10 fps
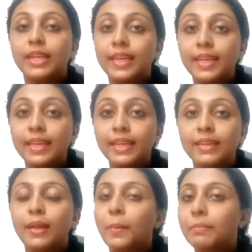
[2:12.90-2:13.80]
He
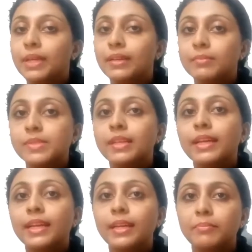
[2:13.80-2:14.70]

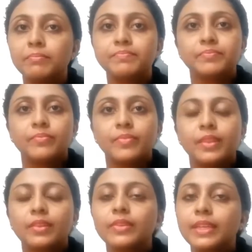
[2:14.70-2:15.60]
becomes him.
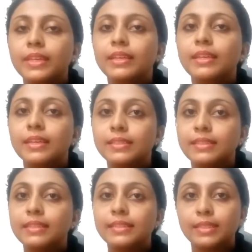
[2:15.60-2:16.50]
He is
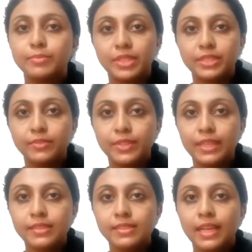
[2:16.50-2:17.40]
in the subjective
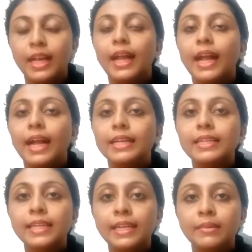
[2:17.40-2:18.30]
case and
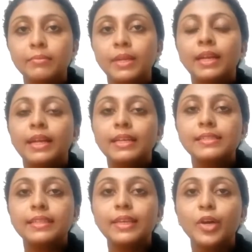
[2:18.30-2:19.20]
him
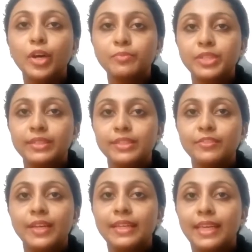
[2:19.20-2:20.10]
is the
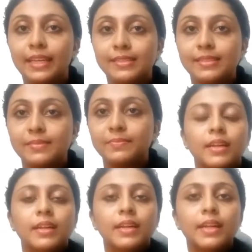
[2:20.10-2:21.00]
objective case.
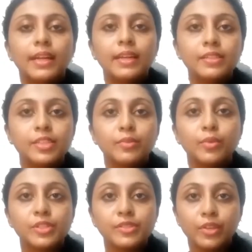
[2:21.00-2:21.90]
It
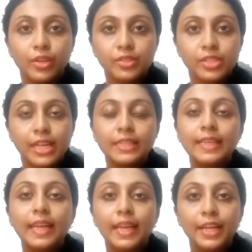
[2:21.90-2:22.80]
was not
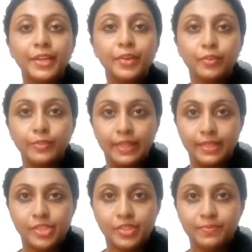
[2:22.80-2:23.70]
the end of
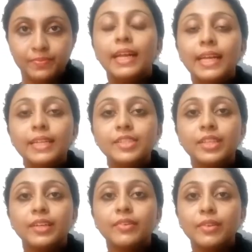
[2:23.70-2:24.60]
it. It
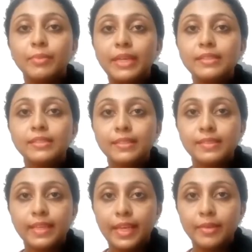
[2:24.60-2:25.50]
remains the
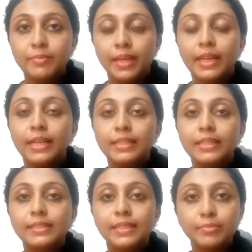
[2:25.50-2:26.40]
same in
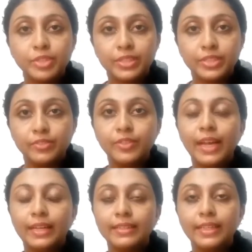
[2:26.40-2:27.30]
the subjective
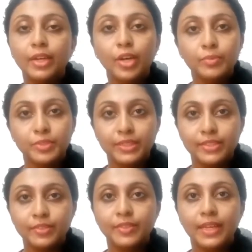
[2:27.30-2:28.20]
and the
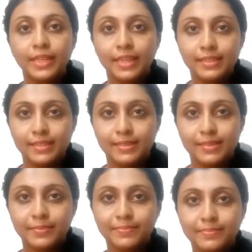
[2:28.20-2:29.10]
objective
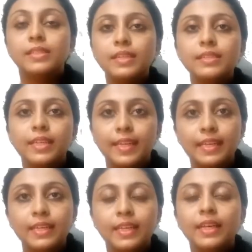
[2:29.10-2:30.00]
cases. Did
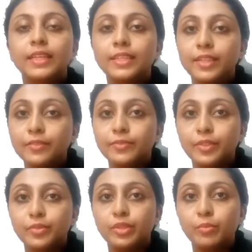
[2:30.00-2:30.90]
he give
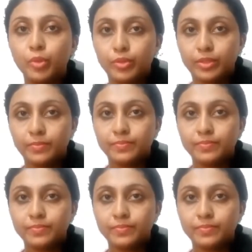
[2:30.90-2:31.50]
you the book?